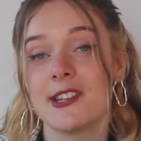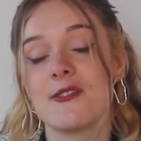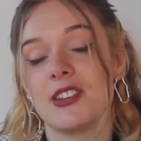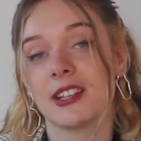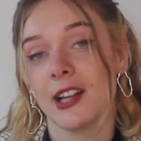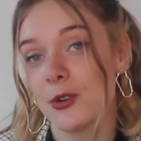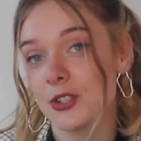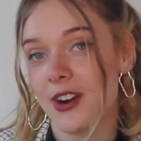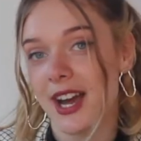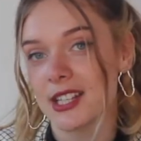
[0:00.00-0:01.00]
if you close
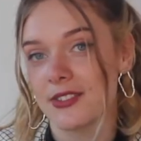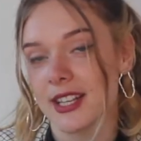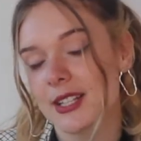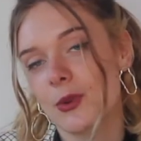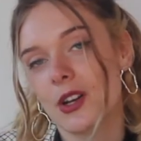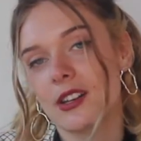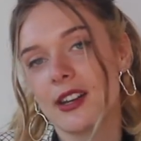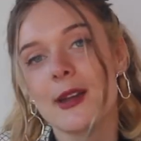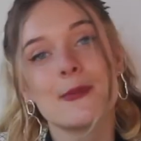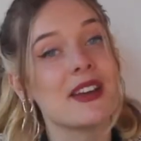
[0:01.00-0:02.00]
your eyes for this one,
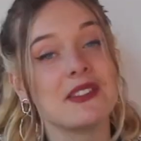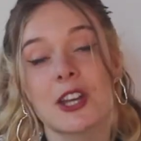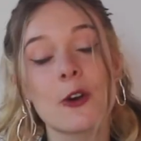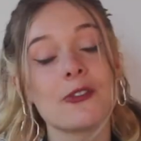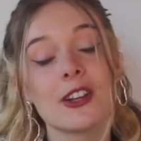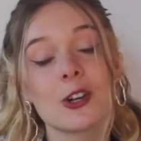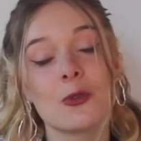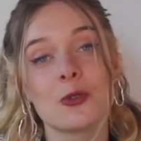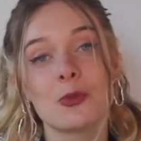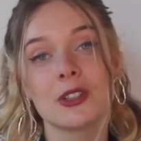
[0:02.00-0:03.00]
so if you don't feel
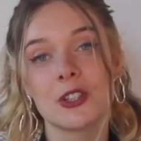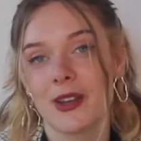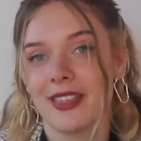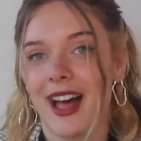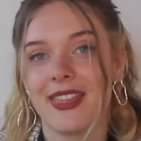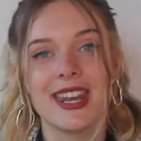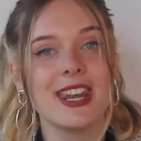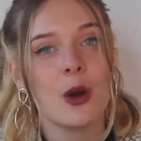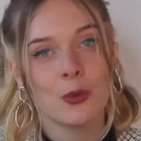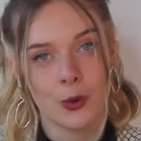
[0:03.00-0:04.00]
comfortable doing that,
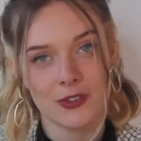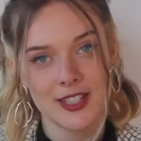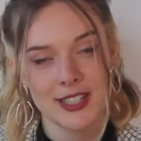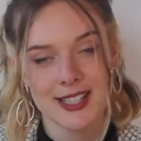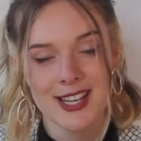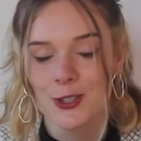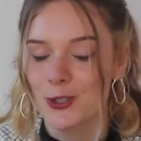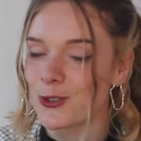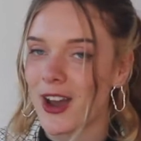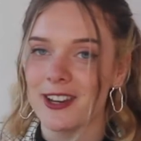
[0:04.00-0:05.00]
then no worries.
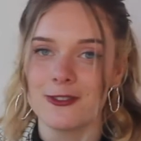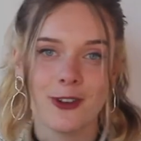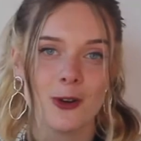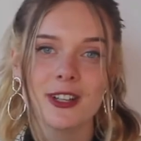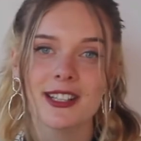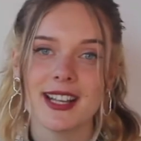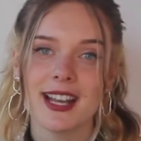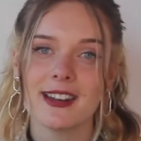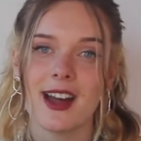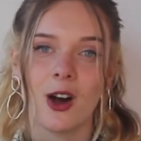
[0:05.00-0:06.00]
Just try and focus
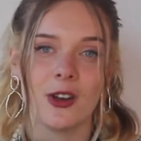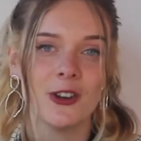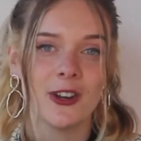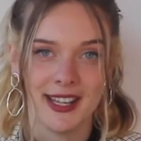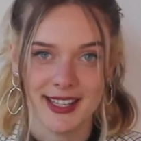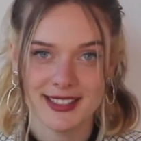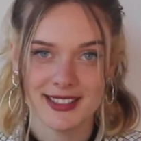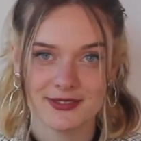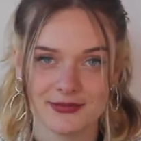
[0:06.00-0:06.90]
in on your ears.